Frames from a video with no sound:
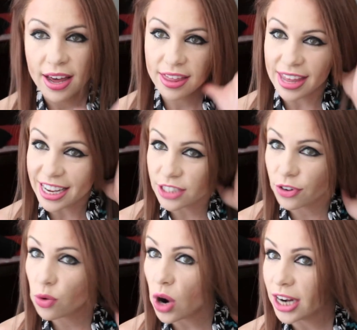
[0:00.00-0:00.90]
thanks
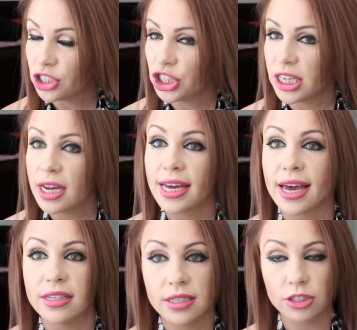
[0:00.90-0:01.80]
for watching.
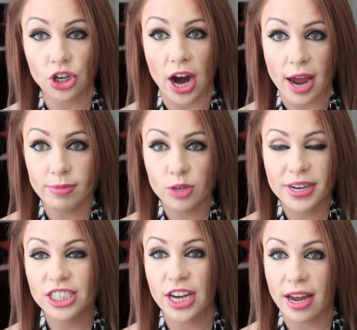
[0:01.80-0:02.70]
Again, subscribe to
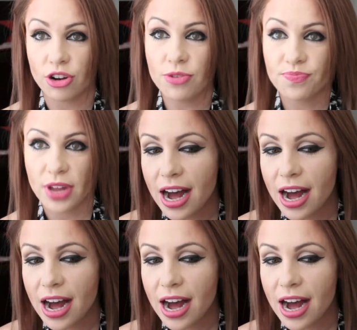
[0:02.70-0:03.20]
my channel.